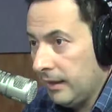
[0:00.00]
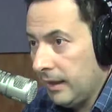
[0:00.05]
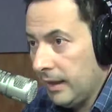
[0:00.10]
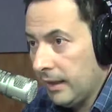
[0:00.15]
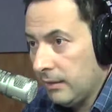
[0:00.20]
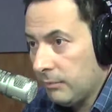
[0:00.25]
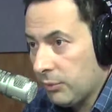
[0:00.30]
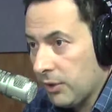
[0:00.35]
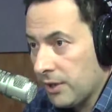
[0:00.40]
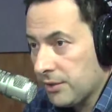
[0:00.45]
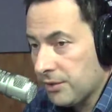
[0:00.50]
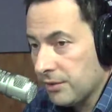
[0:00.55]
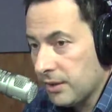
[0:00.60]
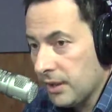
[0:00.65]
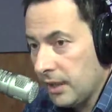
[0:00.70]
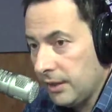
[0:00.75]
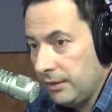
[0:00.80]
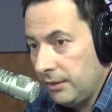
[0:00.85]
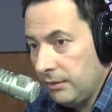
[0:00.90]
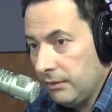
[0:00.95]
yeah, the pressure's
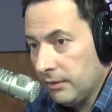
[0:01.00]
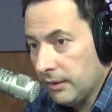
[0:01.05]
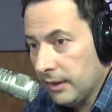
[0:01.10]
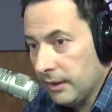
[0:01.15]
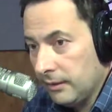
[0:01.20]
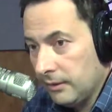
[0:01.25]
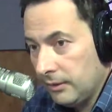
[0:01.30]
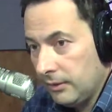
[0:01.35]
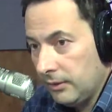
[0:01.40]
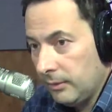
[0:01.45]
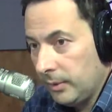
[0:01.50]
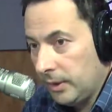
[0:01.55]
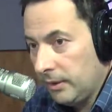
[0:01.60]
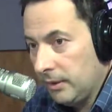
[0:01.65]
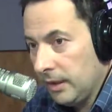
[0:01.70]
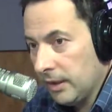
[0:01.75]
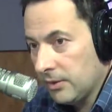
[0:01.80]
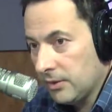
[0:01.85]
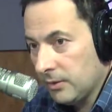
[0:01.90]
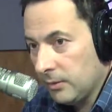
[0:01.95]
on you then. I mean,
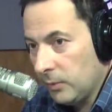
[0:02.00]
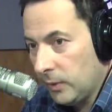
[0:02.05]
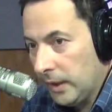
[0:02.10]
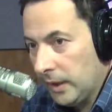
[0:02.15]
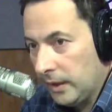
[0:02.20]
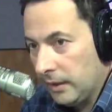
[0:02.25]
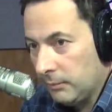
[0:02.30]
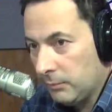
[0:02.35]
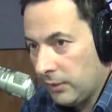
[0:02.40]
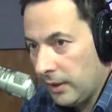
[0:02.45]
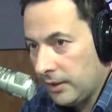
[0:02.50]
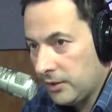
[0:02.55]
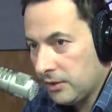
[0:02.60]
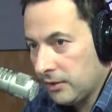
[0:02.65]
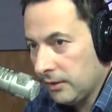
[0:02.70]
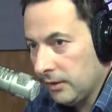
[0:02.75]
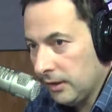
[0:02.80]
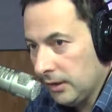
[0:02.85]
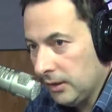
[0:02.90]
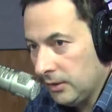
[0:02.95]
you guys should win it. Probably
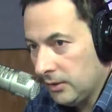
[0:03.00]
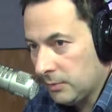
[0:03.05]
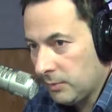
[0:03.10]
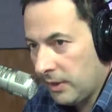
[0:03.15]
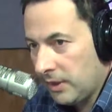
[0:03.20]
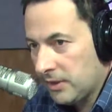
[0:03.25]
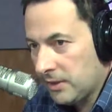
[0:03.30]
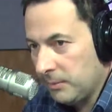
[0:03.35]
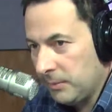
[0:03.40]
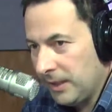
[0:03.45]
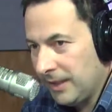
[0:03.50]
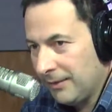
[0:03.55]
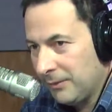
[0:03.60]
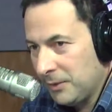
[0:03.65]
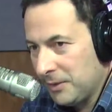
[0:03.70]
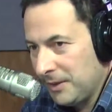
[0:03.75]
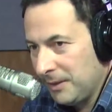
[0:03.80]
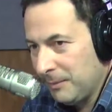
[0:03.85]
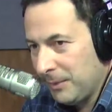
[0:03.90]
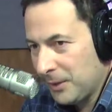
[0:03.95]
shouldn't lose. Probably should beat
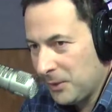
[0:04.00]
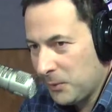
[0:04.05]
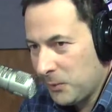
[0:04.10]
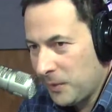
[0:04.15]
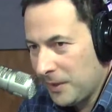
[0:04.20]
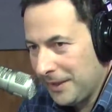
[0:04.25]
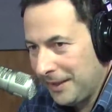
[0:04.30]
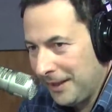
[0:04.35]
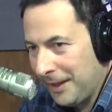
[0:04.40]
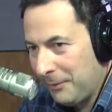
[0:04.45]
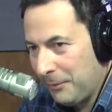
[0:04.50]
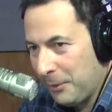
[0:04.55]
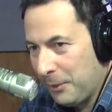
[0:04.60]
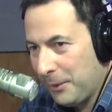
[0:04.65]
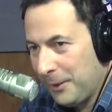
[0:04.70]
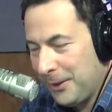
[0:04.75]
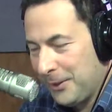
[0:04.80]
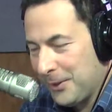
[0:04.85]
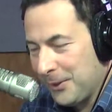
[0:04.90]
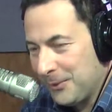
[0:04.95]
every team by 20, I would
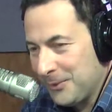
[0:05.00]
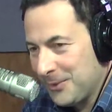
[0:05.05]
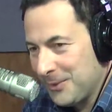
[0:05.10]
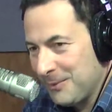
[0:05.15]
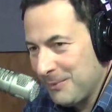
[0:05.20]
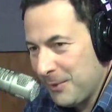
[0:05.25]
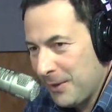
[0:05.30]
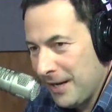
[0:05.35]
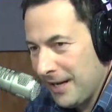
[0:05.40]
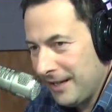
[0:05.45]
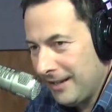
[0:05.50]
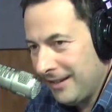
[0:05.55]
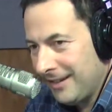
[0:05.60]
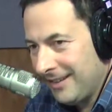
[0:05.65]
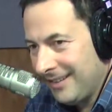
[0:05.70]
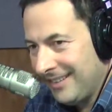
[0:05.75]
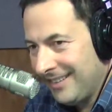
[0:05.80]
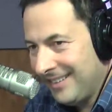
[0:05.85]
think. Don't you, Brad?